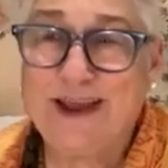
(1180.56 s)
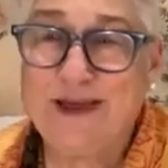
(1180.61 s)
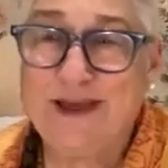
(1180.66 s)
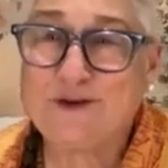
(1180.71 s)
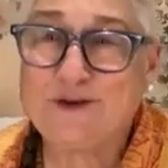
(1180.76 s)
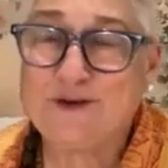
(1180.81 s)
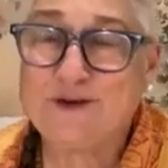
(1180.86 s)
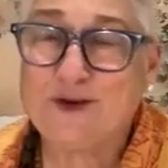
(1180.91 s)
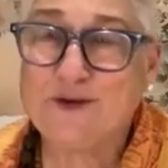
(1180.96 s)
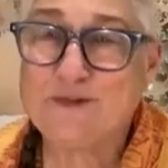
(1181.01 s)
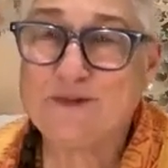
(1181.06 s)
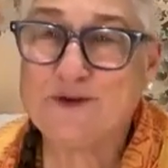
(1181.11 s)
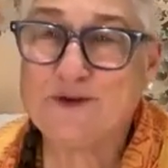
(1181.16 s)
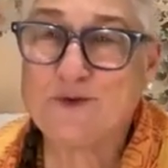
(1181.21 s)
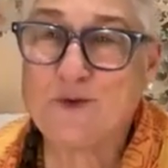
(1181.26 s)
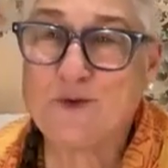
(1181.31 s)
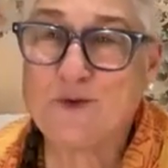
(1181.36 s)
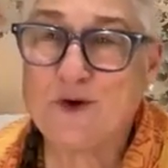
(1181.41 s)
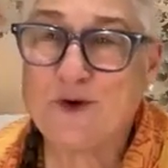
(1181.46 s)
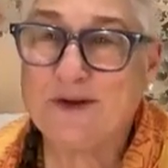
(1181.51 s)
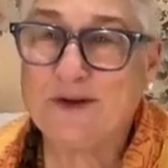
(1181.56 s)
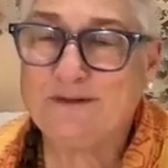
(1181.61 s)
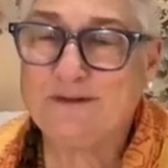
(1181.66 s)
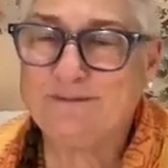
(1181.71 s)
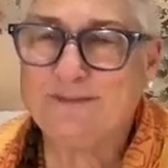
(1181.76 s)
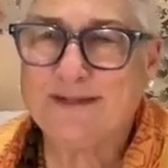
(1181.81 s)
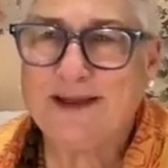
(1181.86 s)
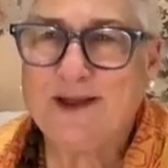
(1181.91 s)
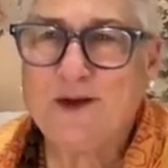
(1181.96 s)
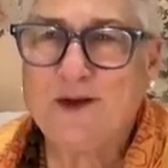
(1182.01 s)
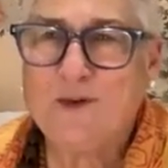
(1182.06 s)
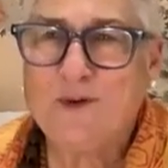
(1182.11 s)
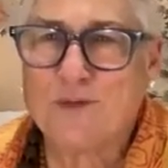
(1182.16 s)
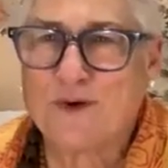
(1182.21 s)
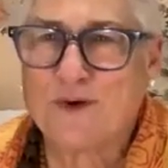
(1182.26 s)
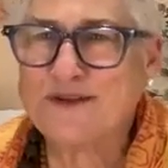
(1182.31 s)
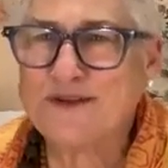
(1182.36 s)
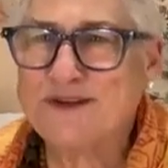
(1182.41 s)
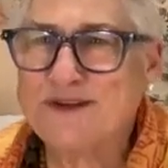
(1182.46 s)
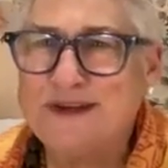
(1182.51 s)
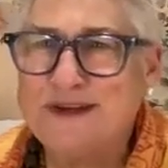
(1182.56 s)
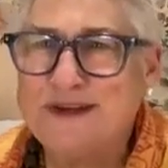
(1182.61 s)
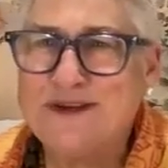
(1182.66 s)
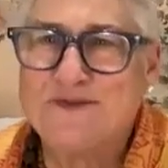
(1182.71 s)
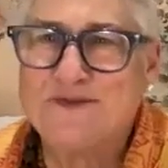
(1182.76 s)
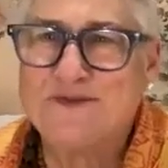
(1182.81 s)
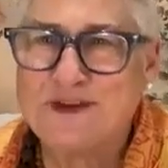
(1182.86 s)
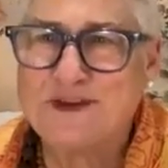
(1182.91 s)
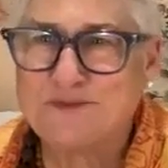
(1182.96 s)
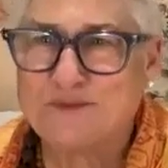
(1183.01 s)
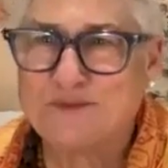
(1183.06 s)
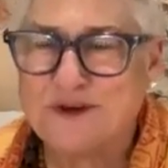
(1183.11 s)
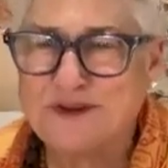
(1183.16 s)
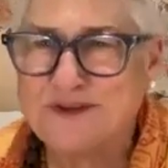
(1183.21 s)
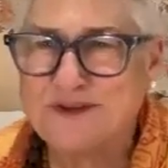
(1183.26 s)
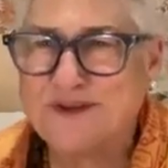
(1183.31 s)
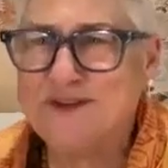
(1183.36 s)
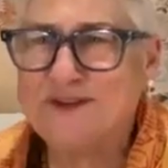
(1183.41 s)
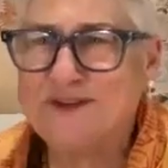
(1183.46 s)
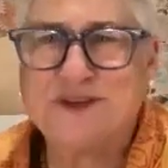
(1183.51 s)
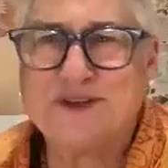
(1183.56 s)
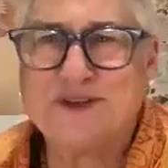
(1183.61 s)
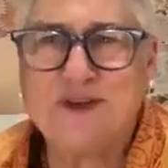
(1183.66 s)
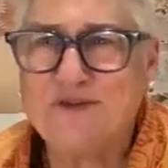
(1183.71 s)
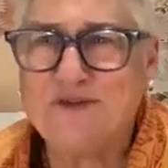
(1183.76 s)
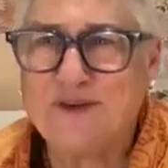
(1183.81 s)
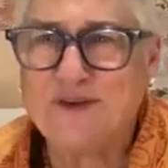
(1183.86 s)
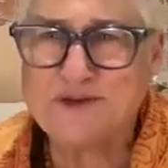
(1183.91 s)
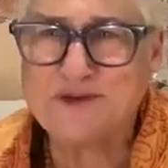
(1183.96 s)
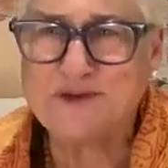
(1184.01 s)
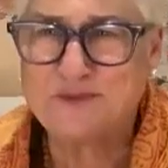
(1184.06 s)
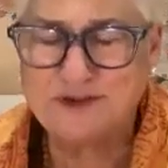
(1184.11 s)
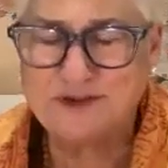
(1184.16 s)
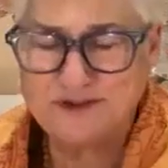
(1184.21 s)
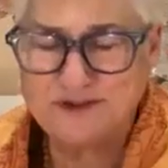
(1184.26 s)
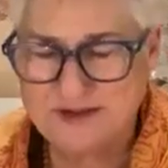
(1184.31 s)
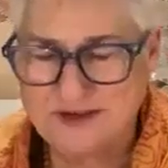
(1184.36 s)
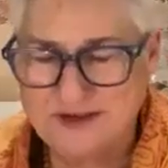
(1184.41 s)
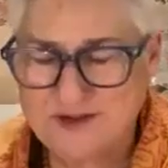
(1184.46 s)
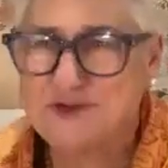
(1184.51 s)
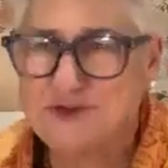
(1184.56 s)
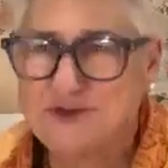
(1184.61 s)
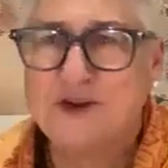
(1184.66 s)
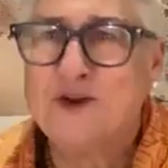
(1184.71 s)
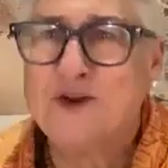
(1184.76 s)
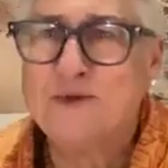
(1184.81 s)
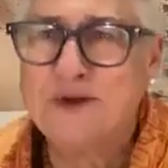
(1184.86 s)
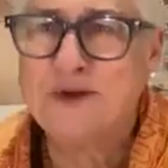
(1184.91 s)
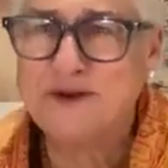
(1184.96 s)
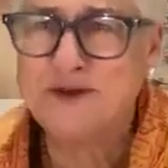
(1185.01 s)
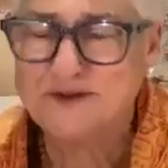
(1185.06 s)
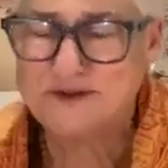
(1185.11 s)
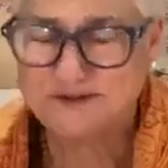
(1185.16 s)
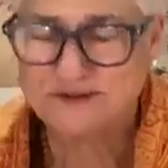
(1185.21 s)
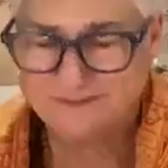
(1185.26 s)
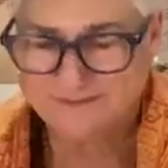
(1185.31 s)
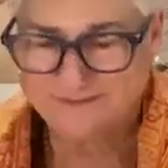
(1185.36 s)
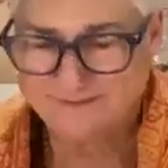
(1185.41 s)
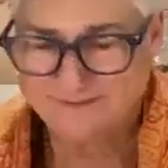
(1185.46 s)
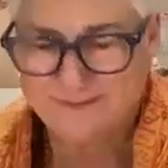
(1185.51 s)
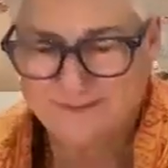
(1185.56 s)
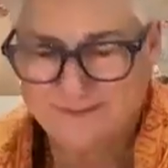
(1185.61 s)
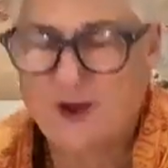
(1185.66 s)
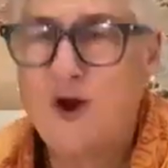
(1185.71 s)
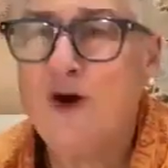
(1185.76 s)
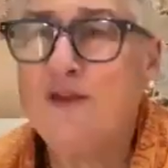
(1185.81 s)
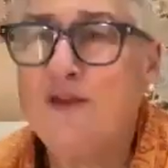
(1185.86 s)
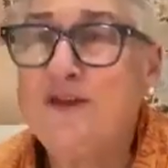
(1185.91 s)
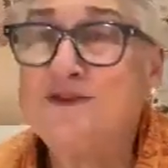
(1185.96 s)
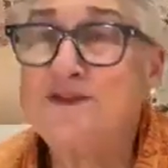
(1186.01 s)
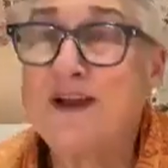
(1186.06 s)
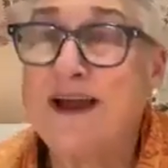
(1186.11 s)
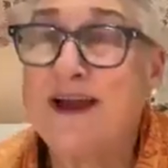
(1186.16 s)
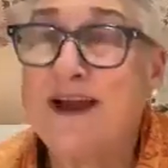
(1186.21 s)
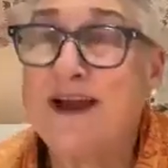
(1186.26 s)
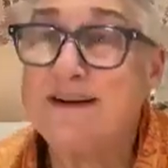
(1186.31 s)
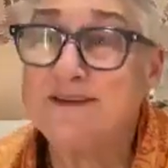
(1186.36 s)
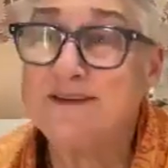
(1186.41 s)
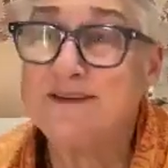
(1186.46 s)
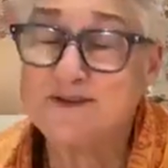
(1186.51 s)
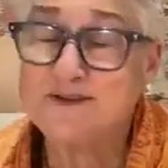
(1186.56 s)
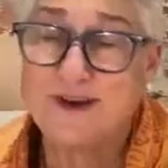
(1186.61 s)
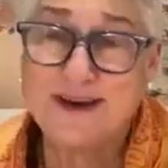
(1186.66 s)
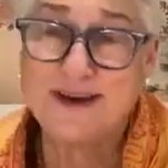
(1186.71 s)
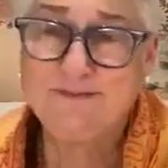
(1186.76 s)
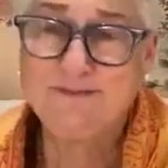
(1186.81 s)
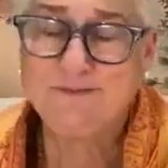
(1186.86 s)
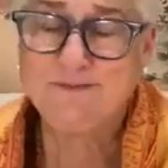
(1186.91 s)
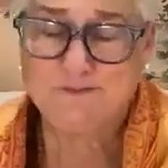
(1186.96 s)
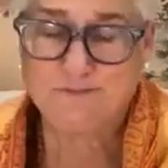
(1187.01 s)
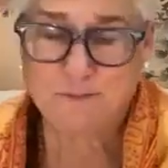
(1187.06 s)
in the terms of the world, presidents, vice presidents, senior vice presidents, chairmen, all these titles, right?